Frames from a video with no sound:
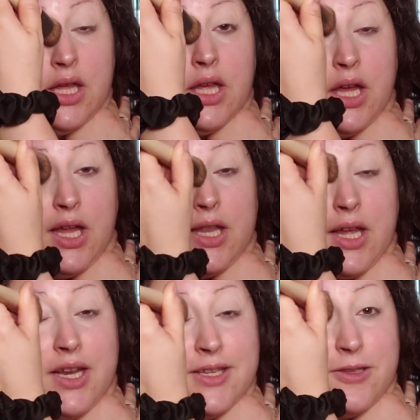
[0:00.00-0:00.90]
in, and
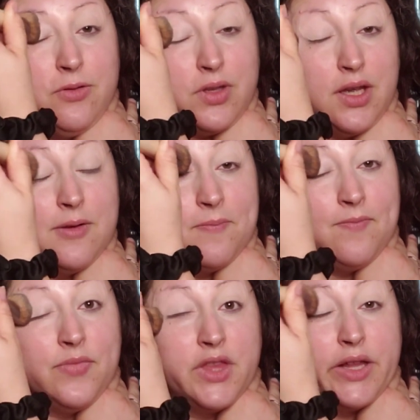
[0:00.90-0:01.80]
that is using
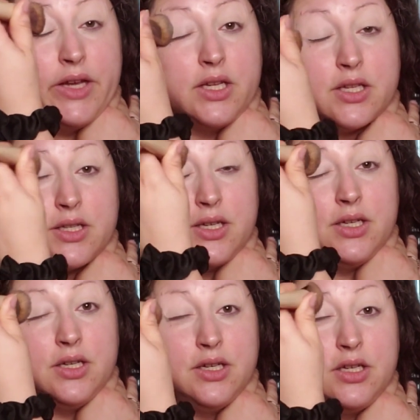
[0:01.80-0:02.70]
the lightest
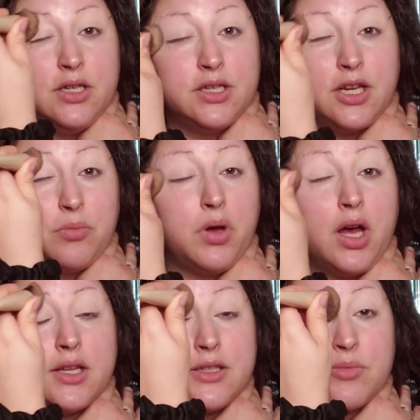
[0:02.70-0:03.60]
shade
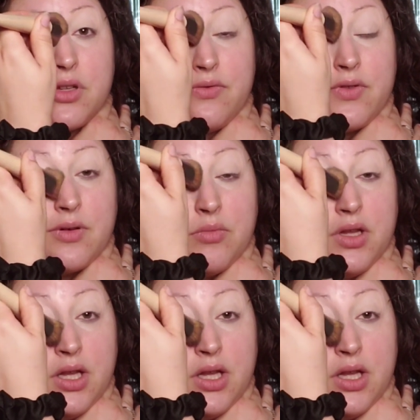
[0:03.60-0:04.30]
possible from